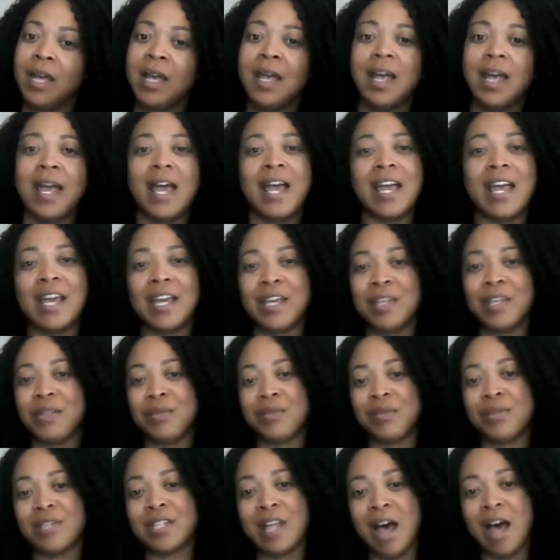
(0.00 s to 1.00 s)

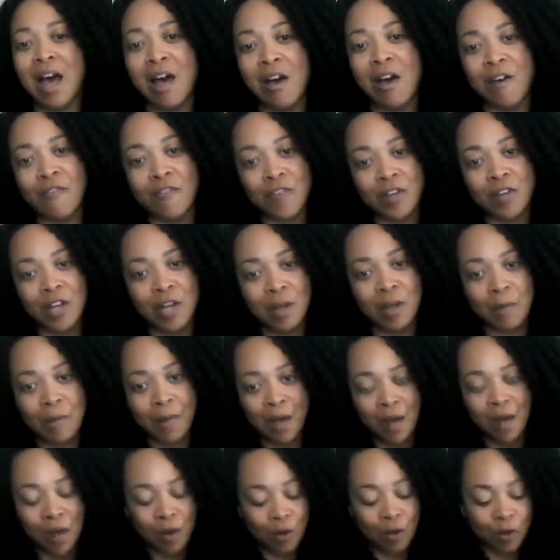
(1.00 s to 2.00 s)
you soft? Come
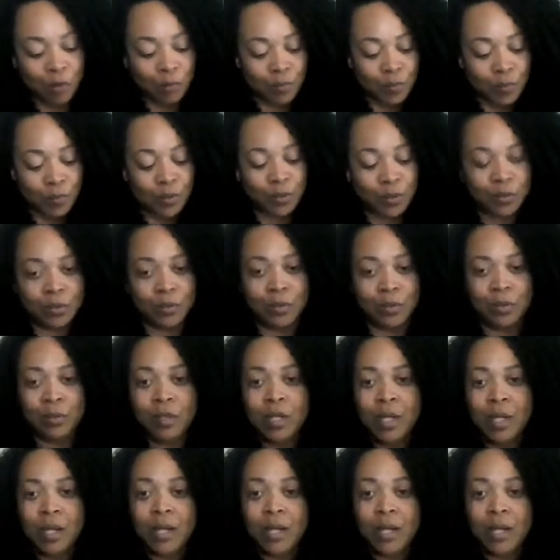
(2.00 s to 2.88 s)
on, boo.